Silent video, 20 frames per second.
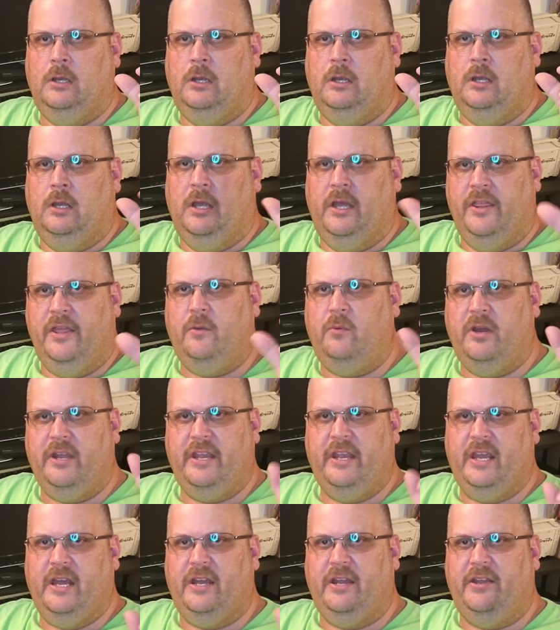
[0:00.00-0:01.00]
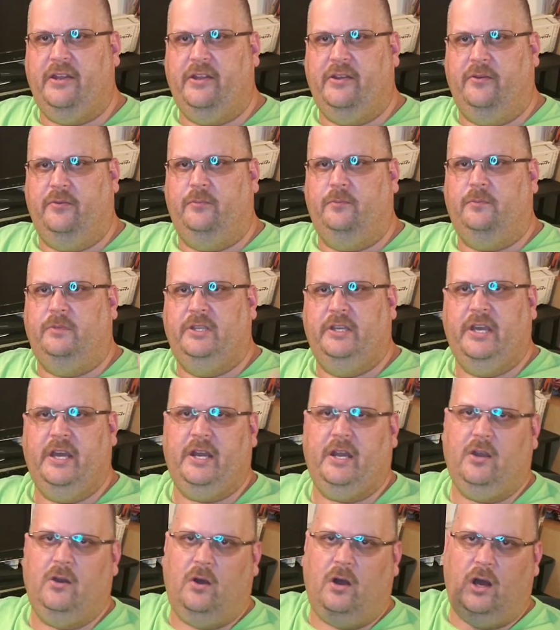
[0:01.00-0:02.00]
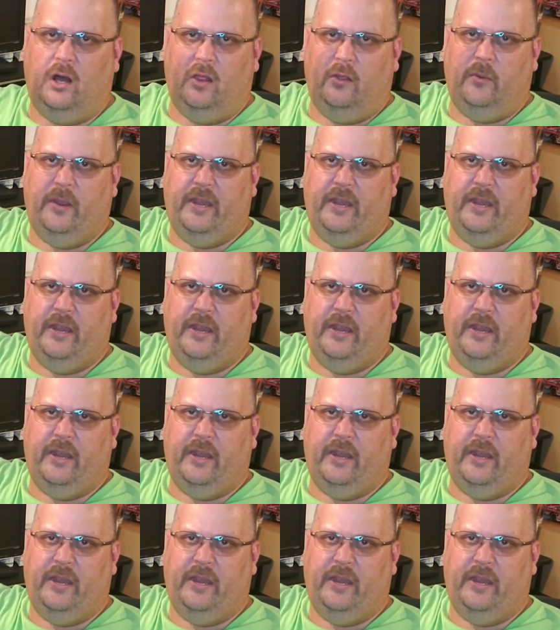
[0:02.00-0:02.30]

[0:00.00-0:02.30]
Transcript: and then what do you got to do? You got to go all the way